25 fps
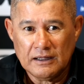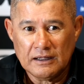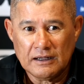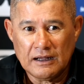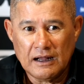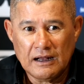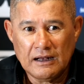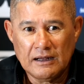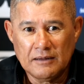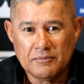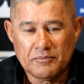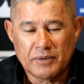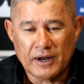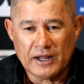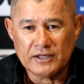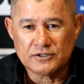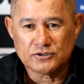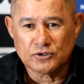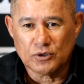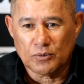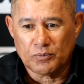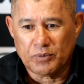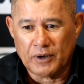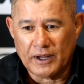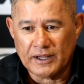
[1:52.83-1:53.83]
really
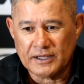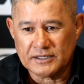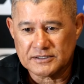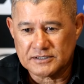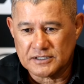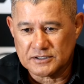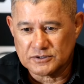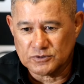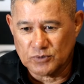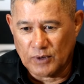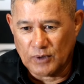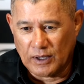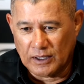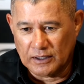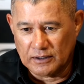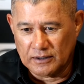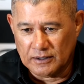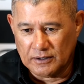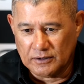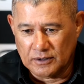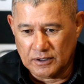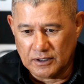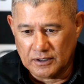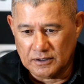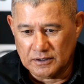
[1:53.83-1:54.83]
breaks your players as well
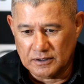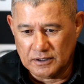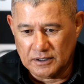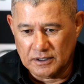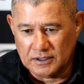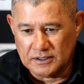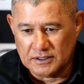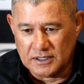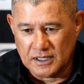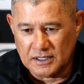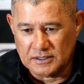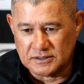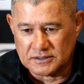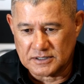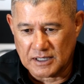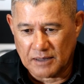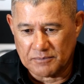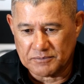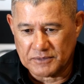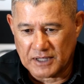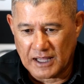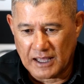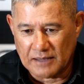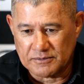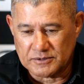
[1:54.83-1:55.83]
in
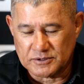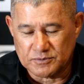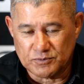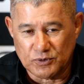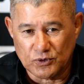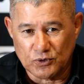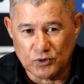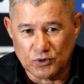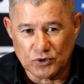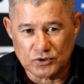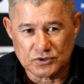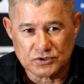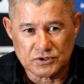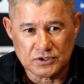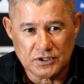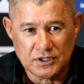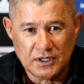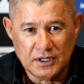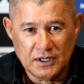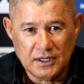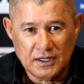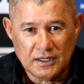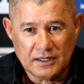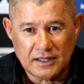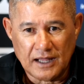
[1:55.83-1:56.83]
sometimes, because
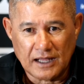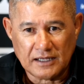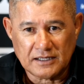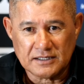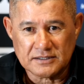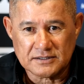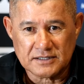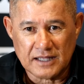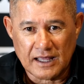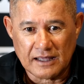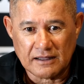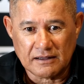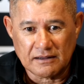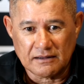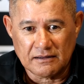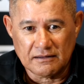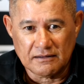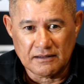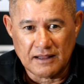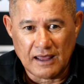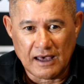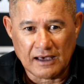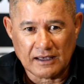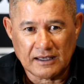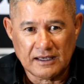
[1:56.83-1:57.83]
that is like
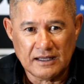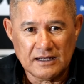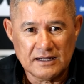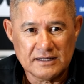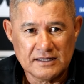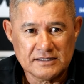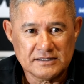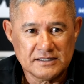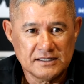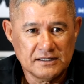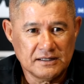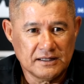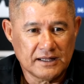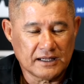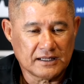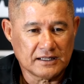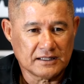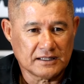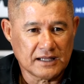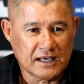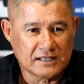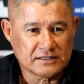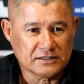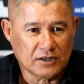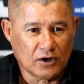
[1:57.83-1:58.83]
the Achilles heel that it
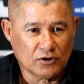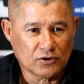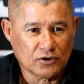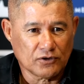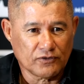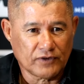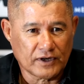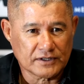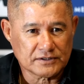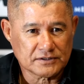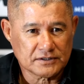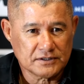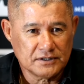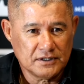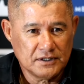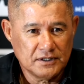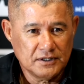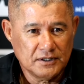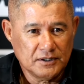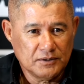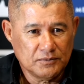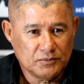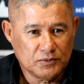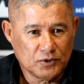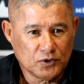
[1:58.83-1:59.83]
takes out of us,
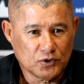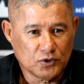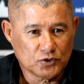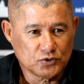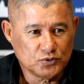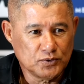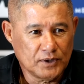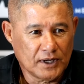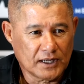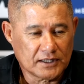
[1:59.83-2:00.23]
because we